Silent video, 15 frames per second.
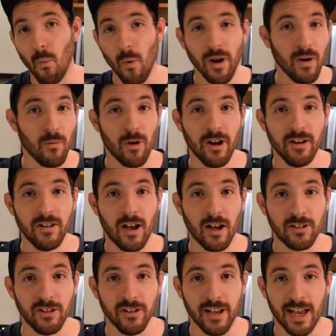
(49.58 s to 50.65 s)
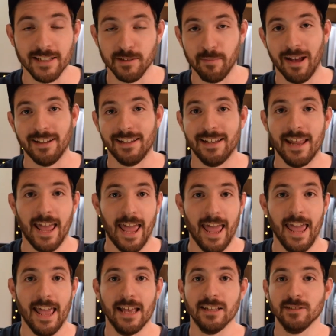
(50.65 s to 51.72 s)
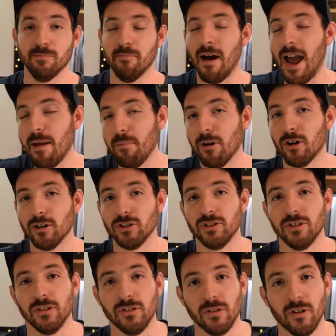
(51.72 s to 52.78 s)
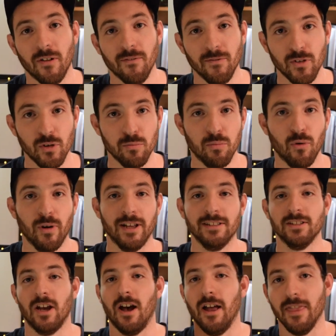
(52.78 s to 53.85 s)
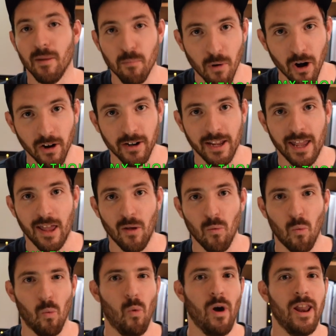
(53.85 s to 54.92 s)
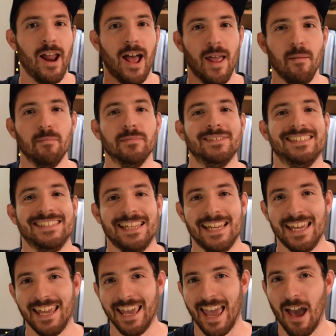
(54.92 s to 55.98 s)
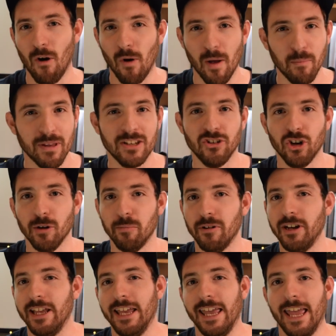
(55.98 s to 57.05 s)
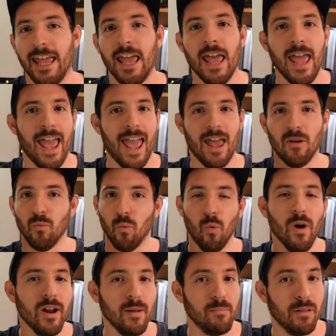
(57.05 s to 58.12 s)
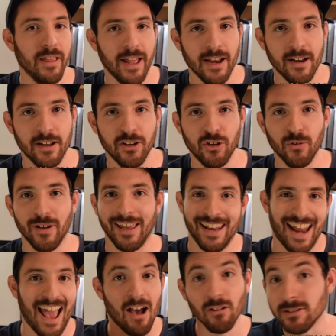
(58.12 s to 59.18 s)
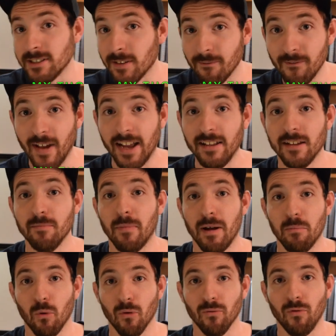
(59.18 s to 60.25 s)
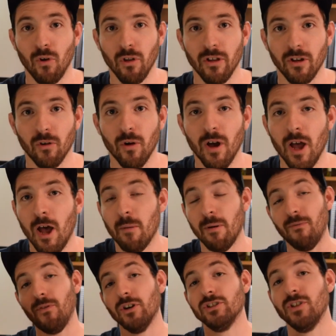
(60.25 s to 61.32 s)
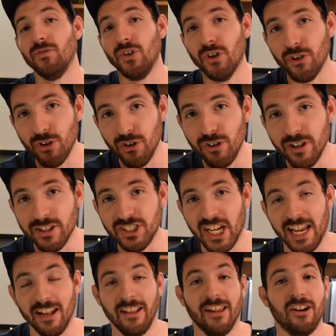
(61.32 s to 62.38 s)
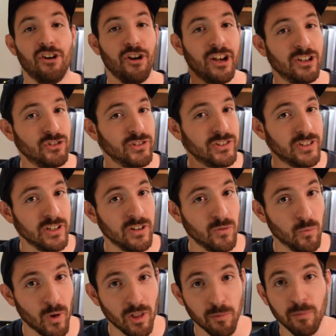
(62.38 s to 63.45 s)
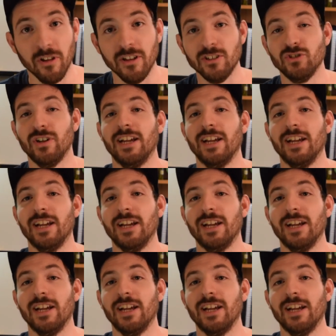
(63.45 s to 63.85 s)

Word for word: what I want to talk to you guys about today is my personal viewpoints on the market, what I'm seeing, how I'm interpreting it, and what I plan on doing and how it's affected my portfolio. But first, if you're new to the channel and are interested in wealth building